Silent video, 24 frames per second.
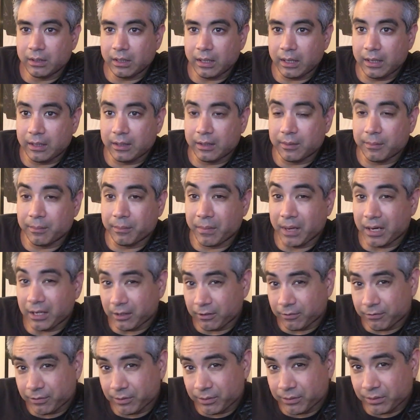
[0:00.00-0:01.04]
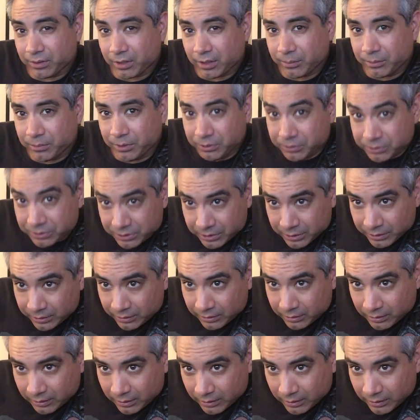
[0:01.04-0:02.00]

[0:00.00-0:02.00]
and the microphone that I'm using